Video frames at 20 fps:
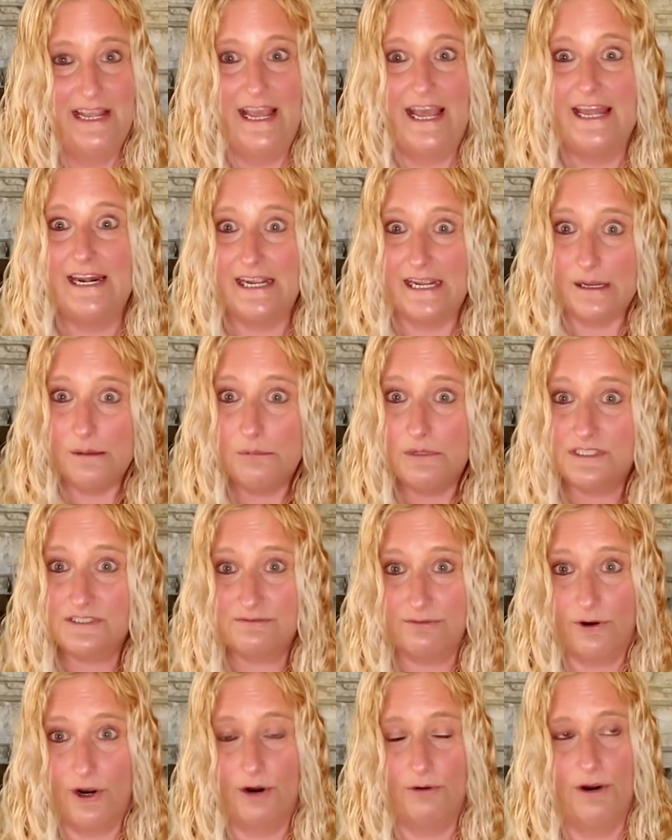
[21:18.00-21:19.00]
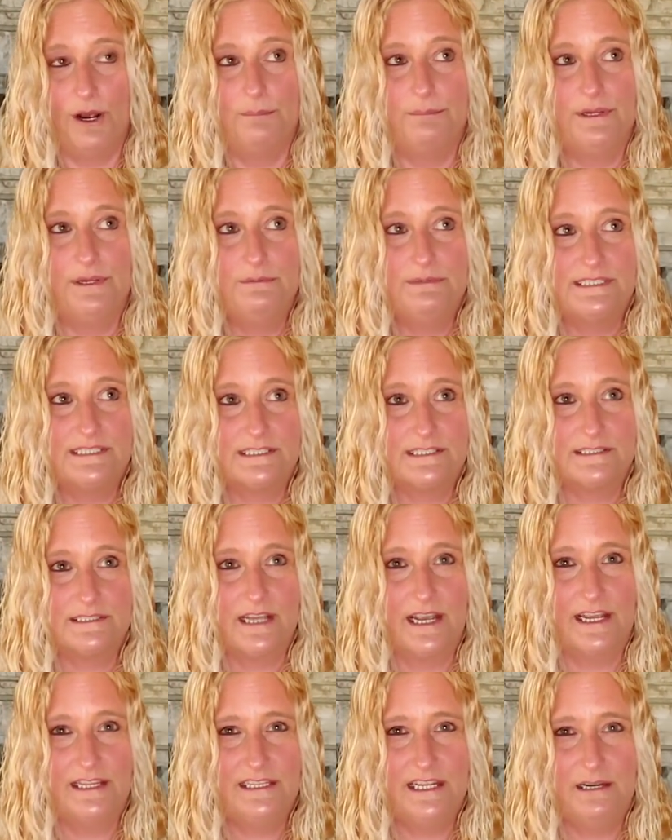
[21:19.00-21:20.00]
And it was far up.
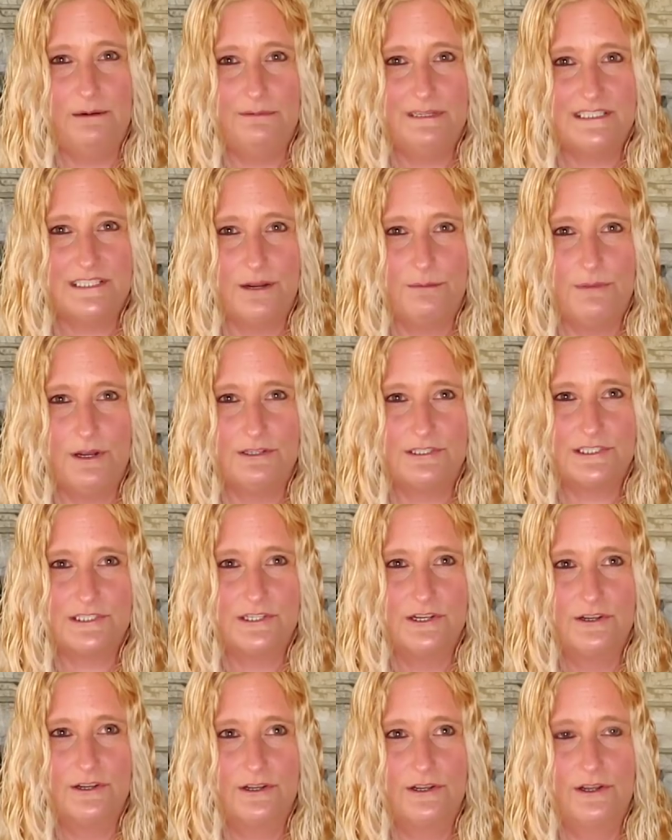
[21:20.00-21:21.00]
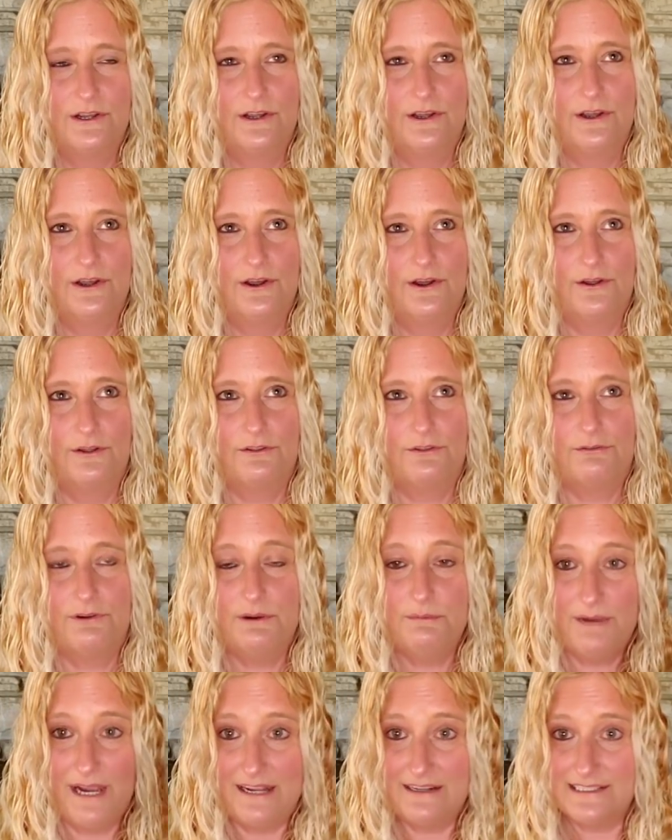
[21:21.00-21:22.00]
I think it was almost
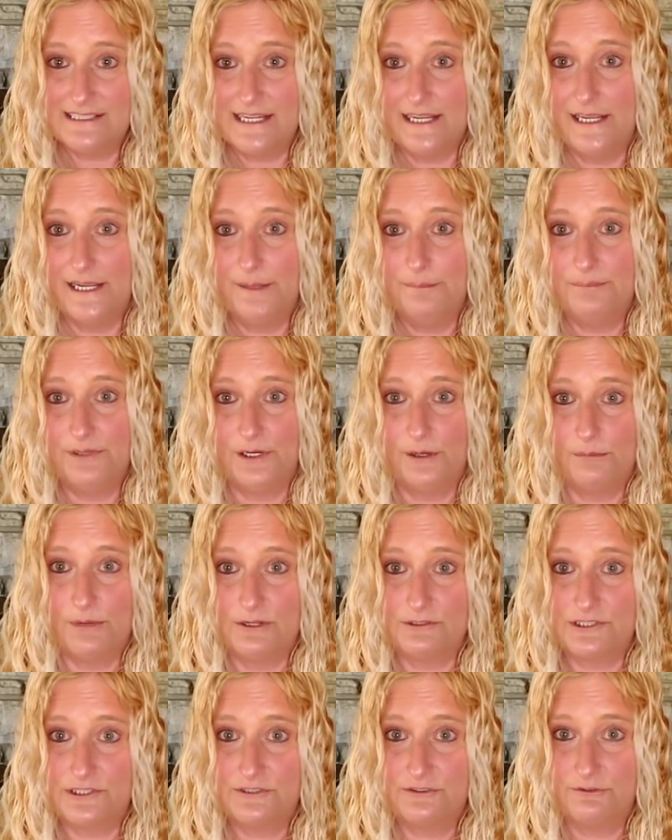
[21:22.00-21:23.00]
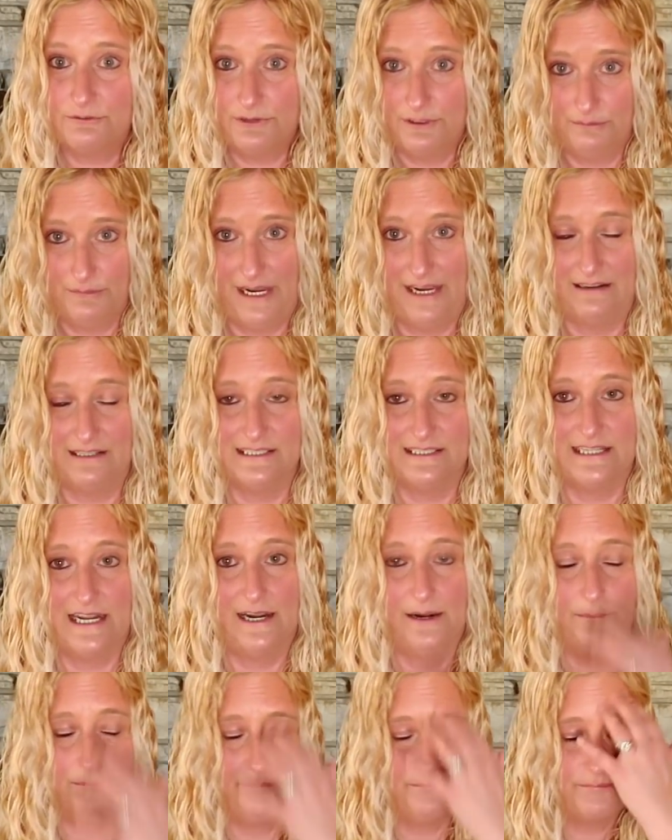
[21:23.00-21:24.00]
3 miles up and almost 3 miles
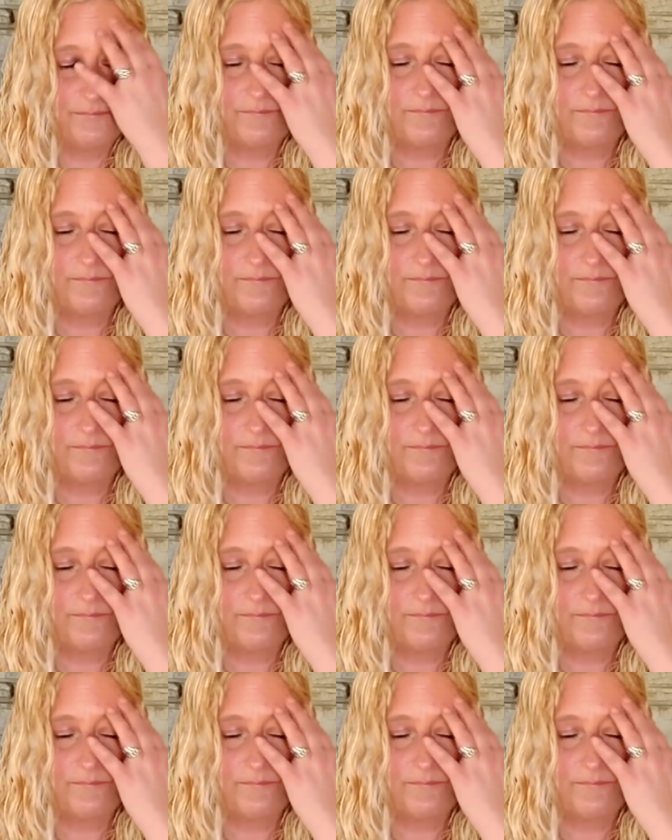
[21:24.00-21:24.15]
down.